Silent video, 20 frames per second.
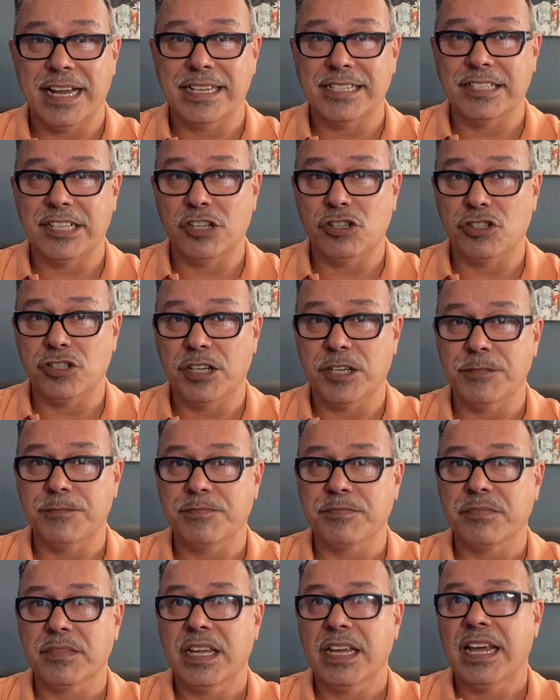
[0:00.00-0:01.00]
they should.
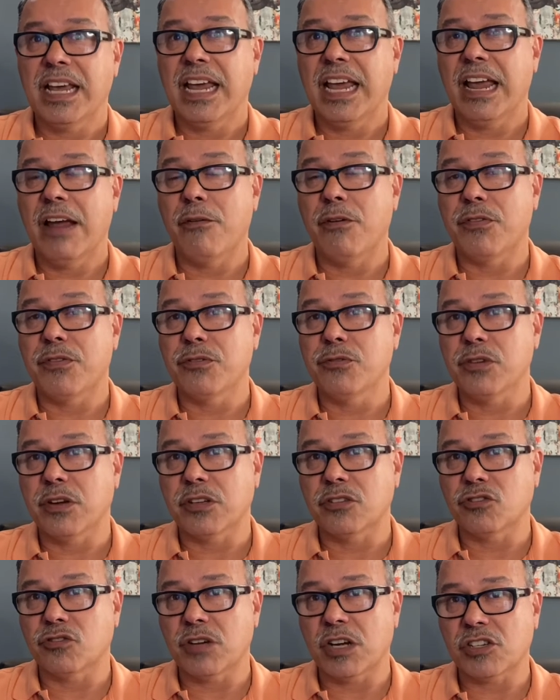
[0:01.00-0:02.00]
And with the new
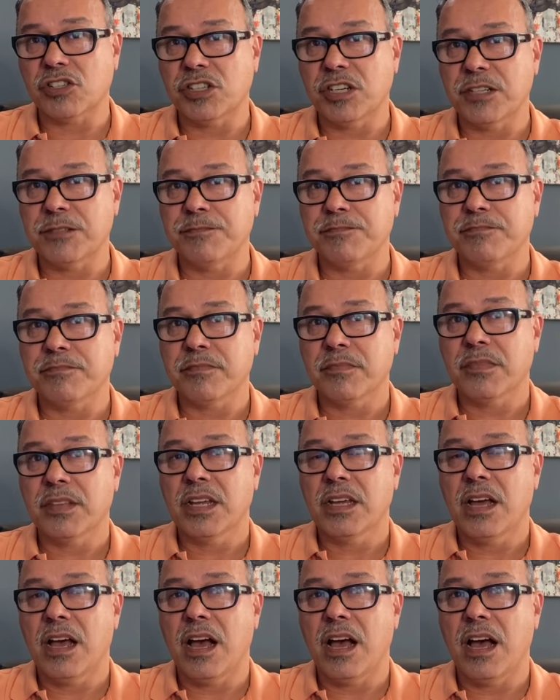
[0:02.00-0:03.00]
construction,
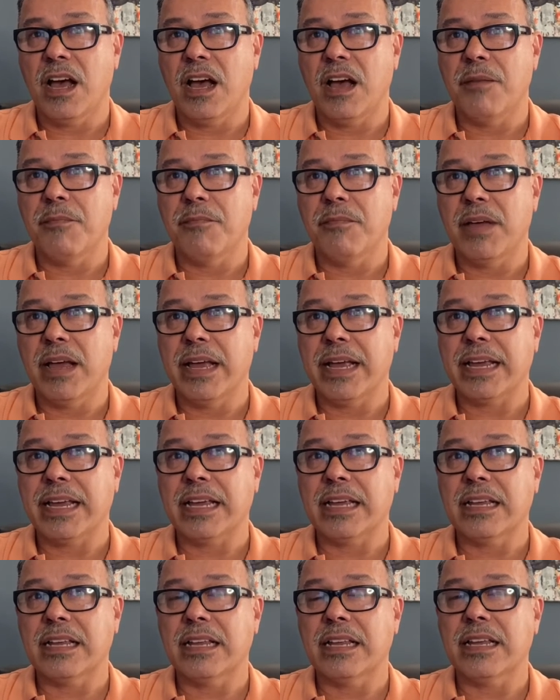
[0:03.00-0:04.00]
count
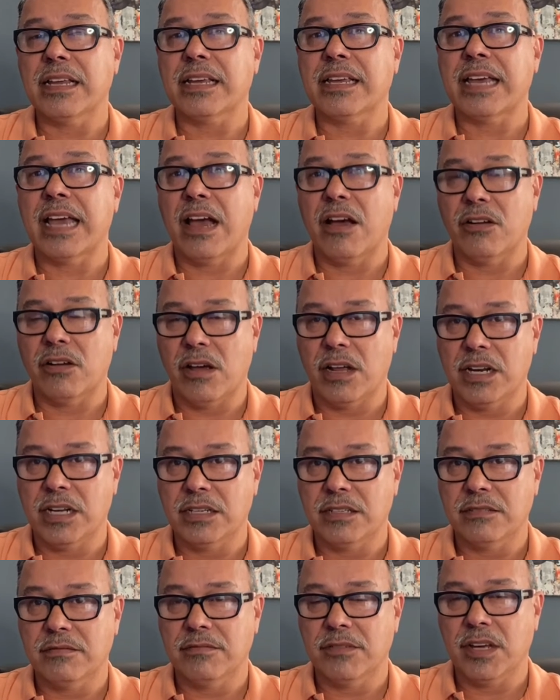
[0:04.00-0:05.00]
on it.
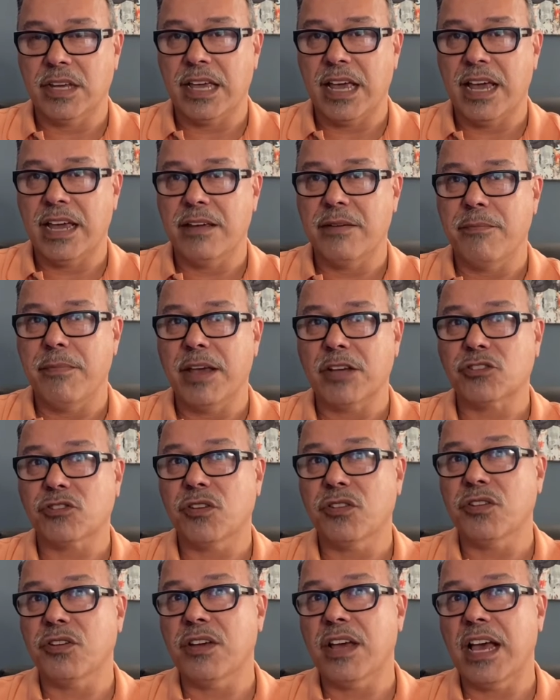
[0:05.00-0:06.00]
Okay, make sure
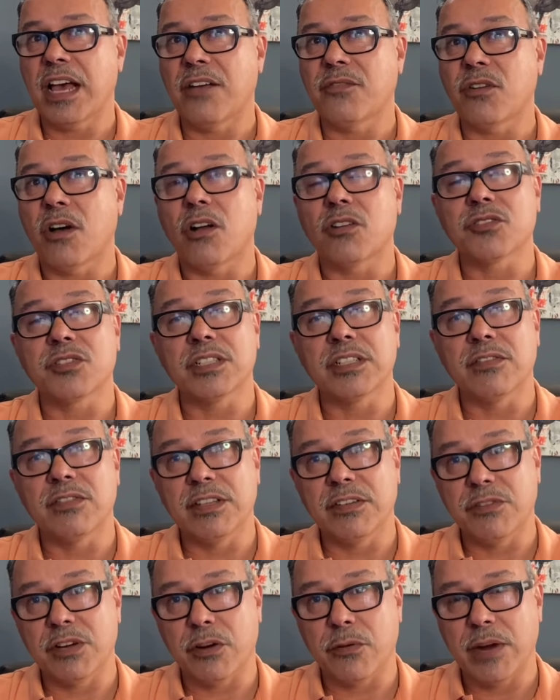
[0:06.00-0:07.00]
that you have alternate
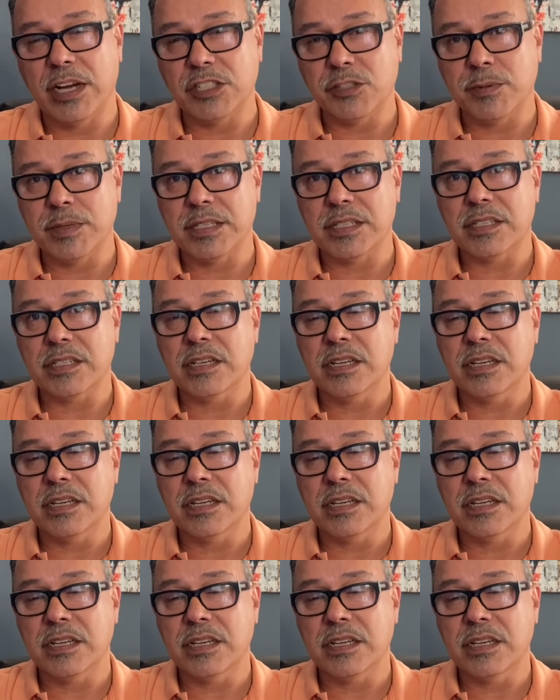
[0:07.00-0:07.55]
living arrangements.